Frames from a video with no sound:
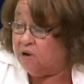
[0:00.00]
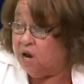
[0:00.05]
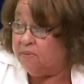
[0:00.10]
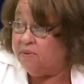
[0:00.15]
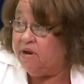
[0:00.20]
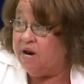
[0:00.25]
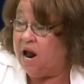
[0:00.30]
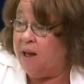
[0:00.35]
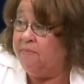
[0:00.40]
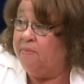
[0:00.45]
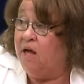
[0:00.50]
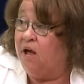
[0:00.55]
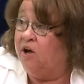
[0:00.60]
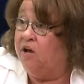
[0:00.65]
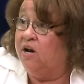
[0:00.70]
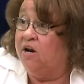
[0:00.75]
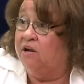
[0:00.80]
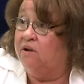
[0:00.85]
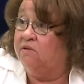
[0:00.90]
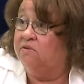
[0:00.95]
I mean, I'm not
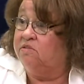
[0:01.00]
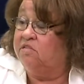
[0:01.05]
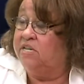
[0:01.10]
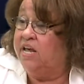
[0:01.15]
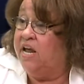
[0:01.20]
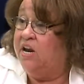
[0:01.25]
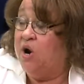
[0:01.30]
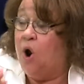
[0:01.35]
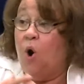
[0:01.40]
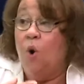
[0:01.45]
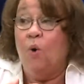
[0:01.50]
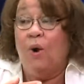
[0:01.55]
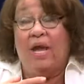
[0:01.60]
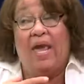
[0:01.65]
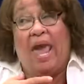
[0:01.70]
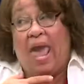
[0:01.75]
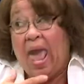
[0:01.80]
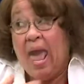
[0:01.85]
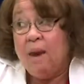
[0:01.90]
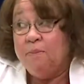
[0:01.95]
going to say no, it
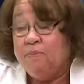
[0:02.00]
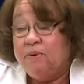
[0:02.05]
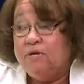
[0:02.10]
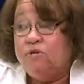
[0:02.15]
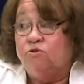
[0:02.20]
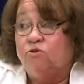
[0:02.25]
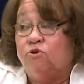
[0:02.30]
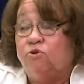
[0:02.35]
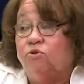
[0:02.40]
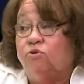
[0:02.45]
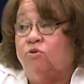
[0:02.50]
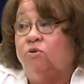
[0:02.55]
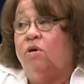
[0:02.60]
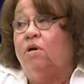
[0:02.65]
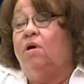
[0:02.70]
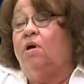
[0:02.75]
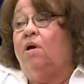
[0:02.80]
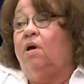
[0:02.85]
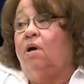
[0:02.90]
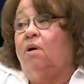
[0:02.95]
can't be true,
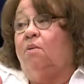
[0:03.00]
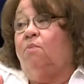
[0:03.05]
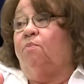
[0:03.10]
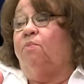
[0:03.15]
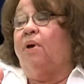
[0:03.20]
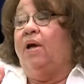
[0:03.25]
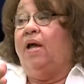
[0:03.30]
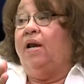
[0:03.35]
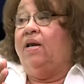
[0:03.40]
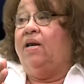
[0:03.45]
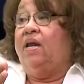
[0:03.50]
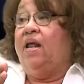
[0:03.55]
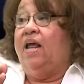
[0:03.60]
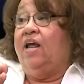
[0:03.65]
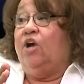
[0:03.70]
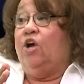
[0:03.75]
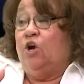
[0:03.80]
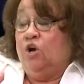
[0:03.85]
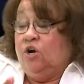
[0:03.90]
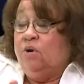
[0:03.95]
but
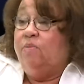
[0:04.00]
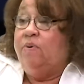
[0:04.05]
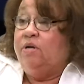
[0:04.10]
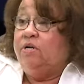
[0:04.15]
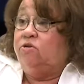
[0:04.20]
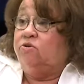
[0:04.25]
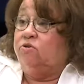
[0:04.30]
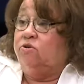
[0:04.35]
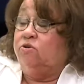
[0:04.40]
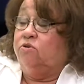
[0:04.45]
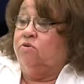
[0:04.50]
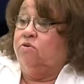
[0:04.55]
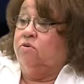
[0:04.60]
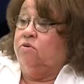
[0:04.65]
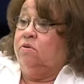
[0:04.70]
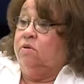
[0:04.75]
it could be true.